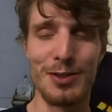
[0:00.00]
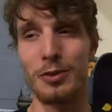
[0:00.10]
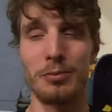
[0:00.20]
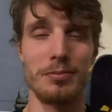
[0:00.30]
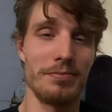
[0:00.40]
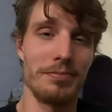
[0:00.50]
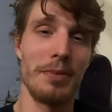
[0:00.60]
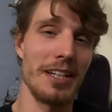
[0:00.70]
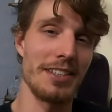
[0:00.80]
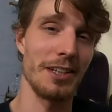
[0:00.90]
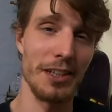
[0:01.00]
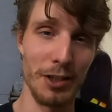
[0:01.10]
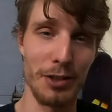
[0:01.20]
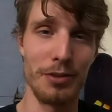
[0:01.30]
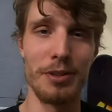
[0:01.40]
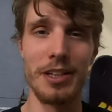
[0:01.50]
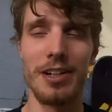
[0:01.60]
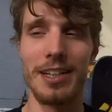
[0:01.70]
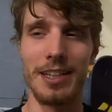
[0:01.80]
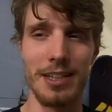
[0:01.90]
So my cycling career,
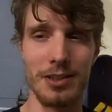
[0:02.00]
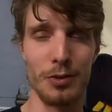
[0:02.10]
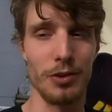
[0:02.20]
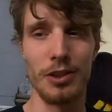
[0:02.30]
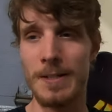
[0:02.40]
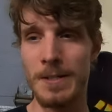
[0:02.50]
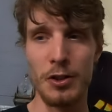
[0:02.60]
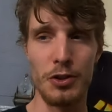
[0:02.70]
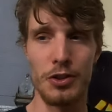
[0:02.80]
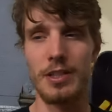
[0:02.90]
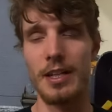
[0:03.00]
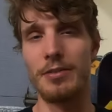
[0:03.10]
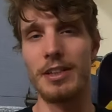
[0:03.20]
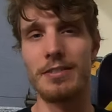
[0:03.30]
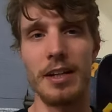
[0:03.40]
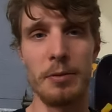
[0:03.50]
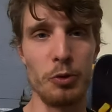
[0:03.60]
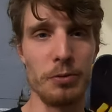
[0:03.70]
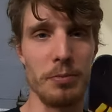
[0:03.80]
I guess, or just having time with